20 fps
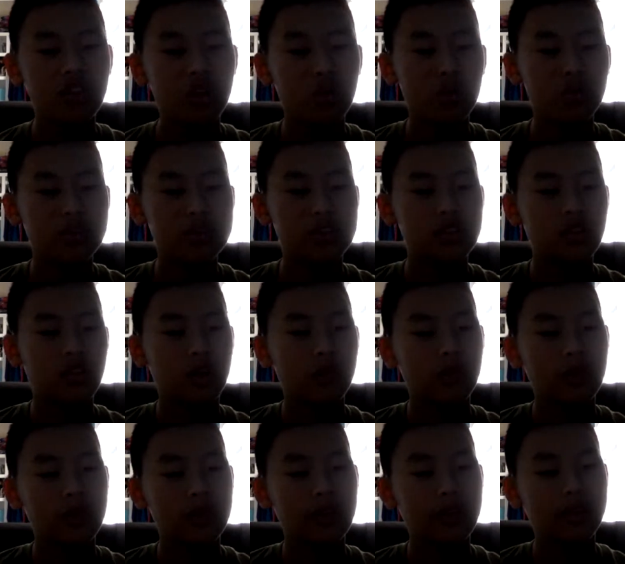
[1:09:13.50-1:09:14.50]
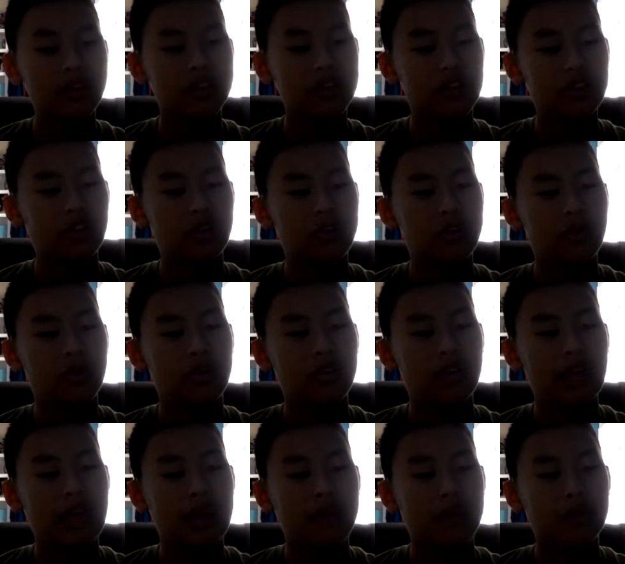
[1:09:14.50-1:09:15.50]
To resolve any dispute or
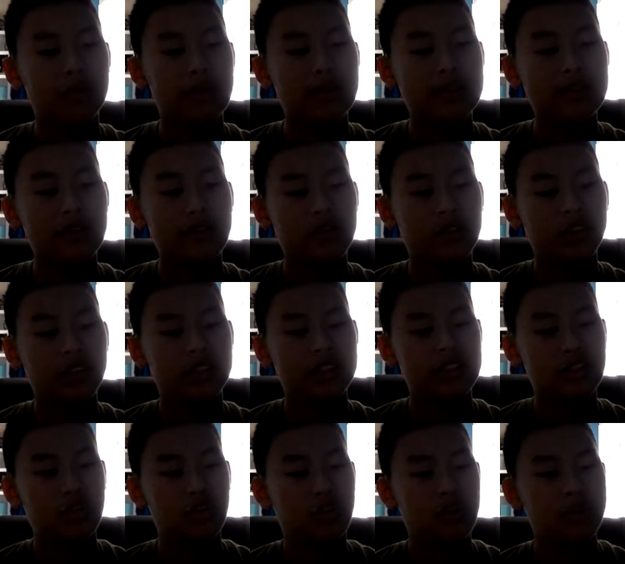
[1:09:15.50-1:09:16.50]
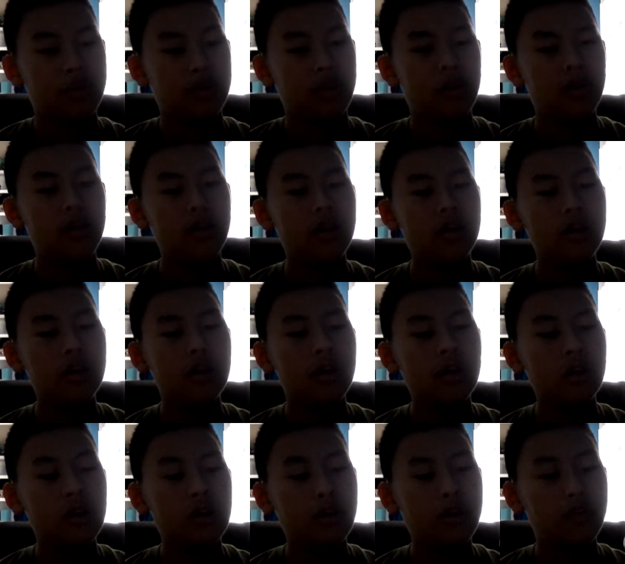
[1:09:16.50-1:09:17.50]
claim arising from this agreement,
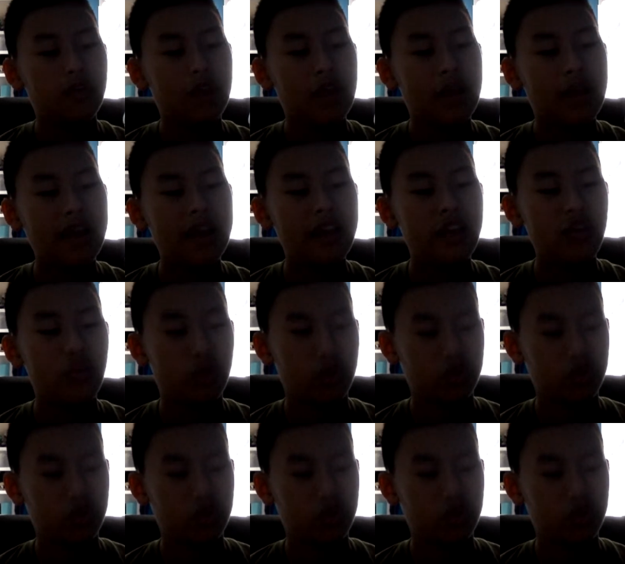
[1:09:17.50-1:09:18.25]
if A, you're